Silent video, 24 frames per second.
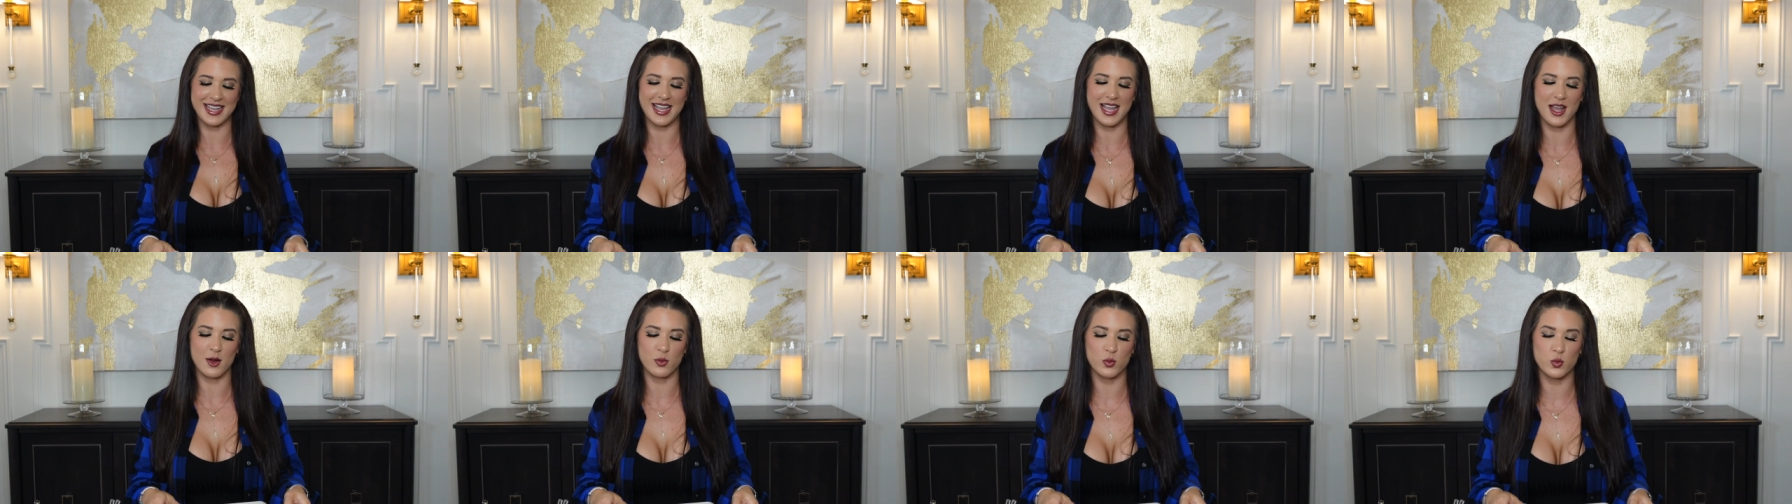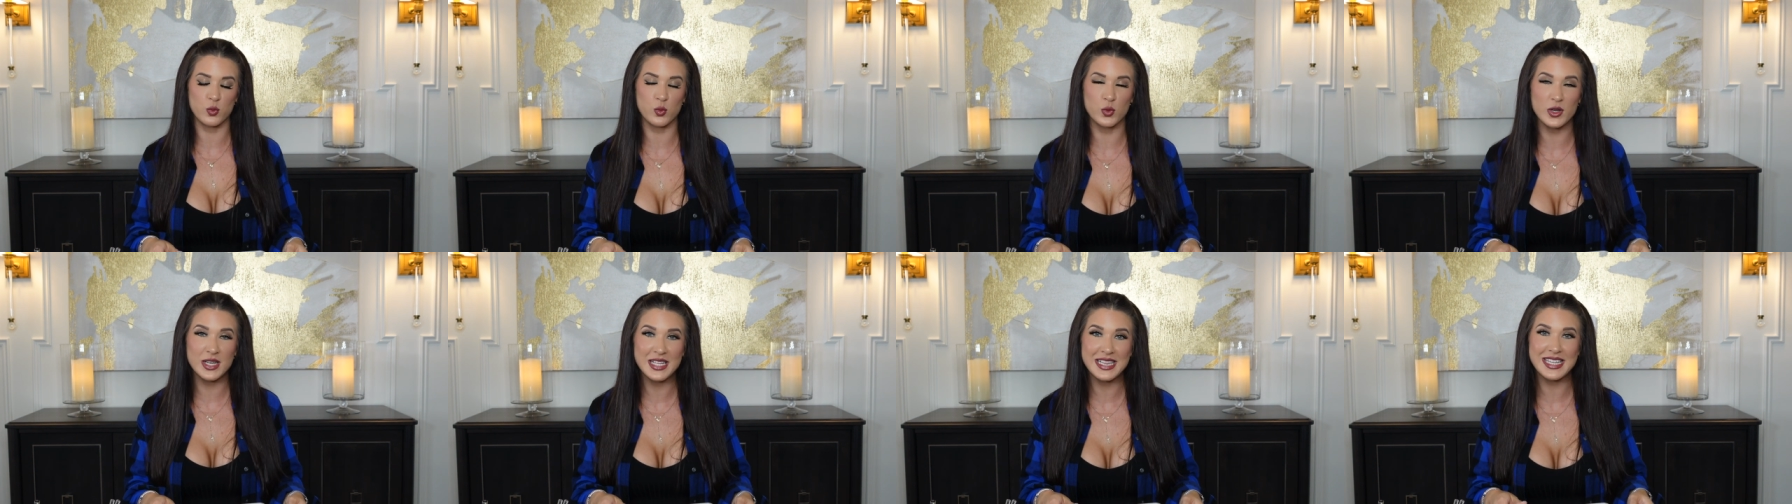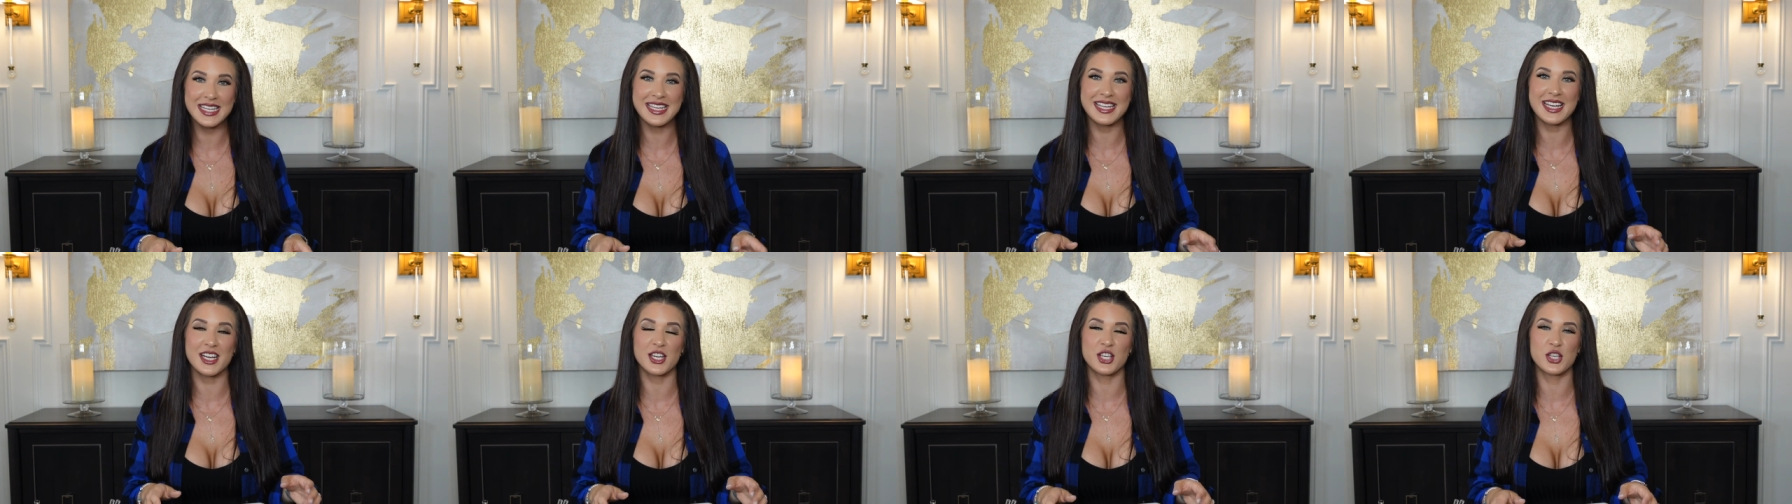a
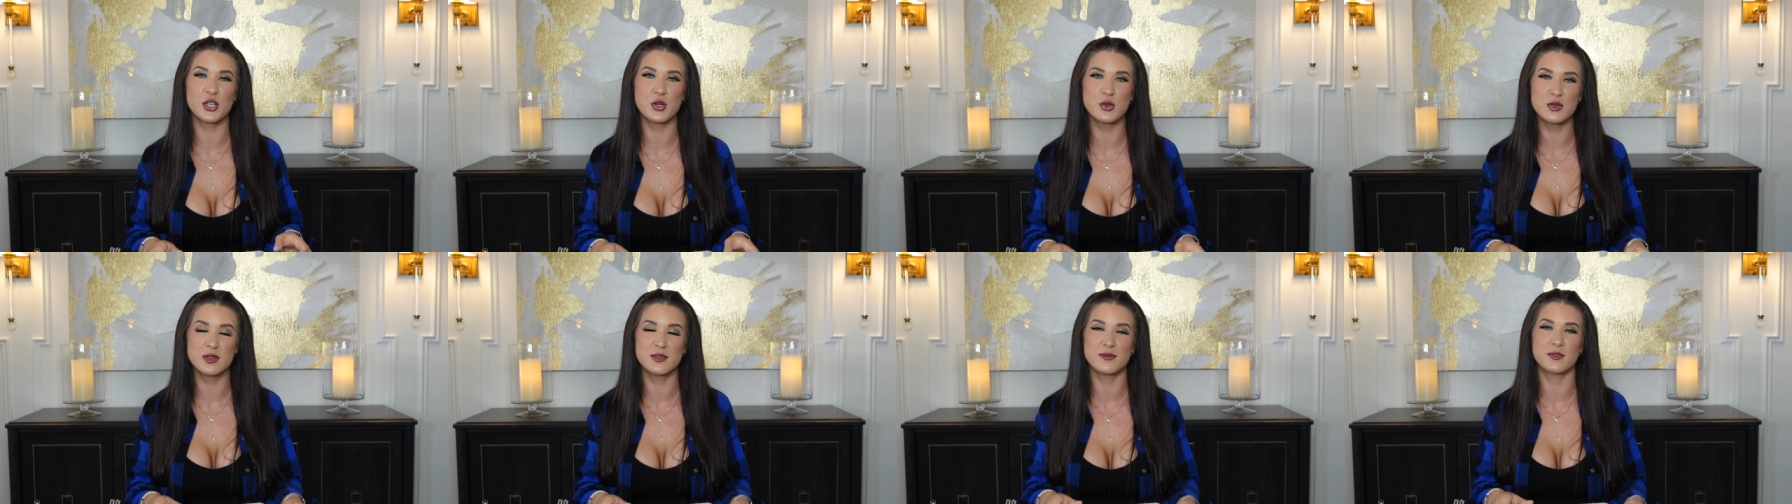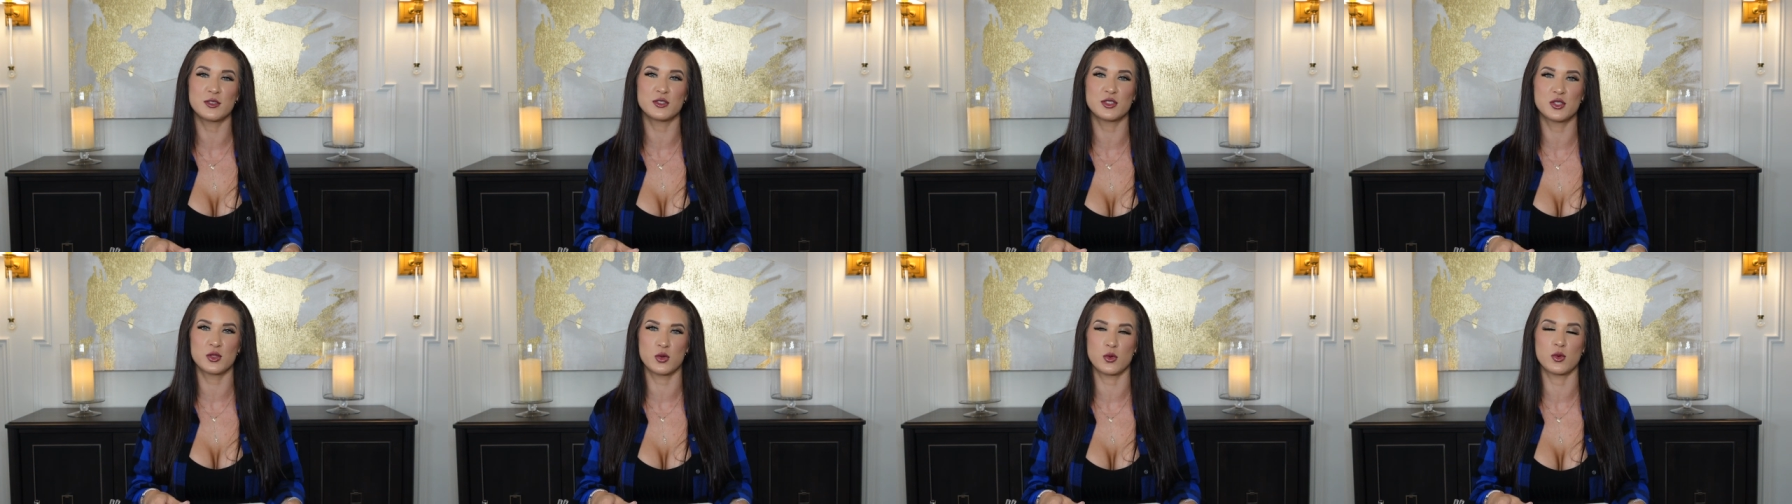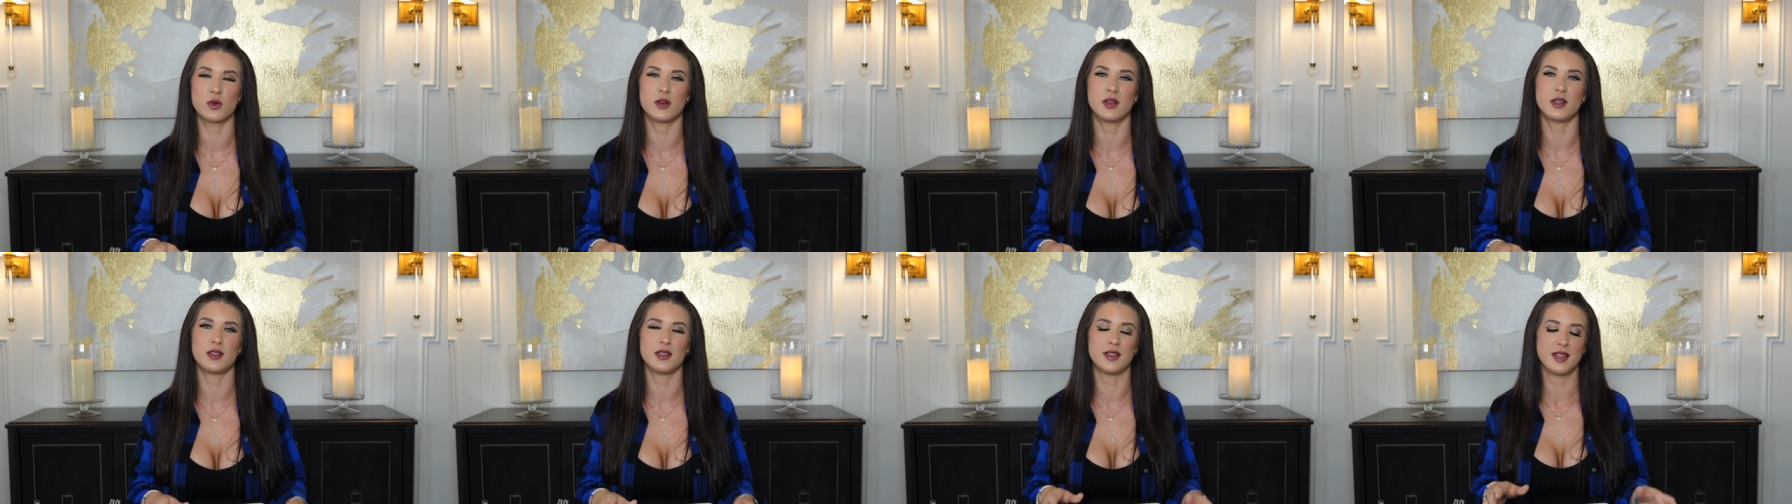really useful
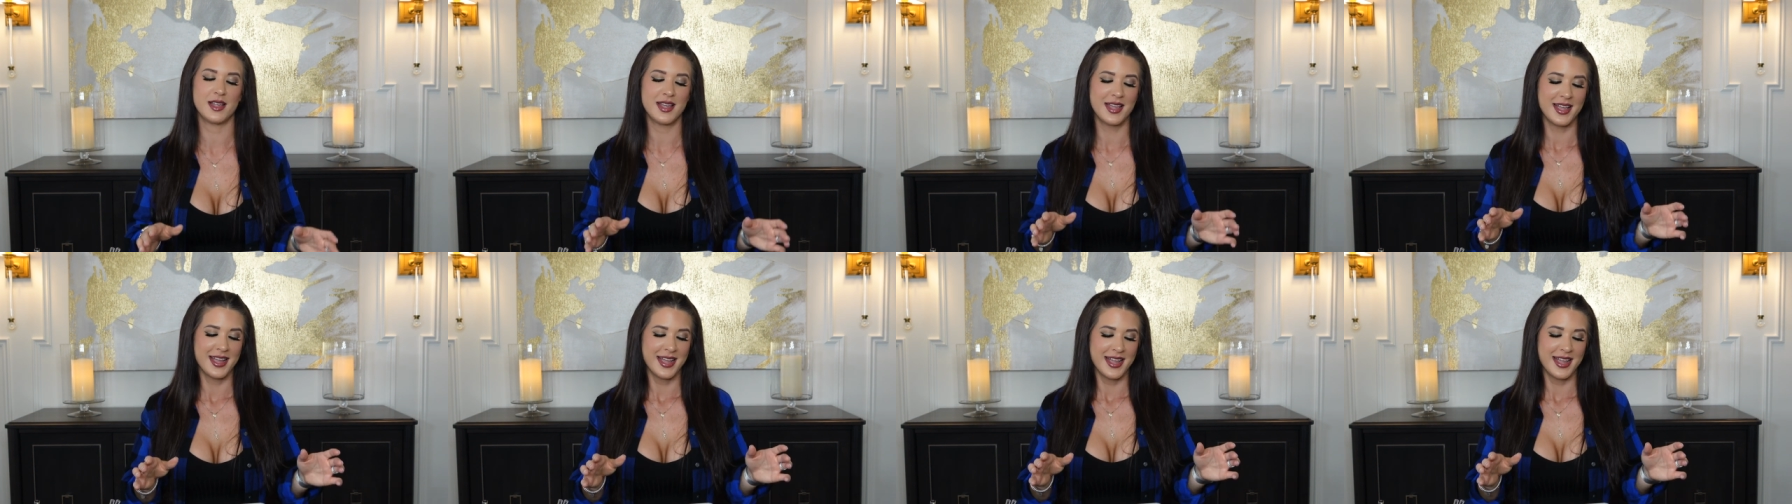tool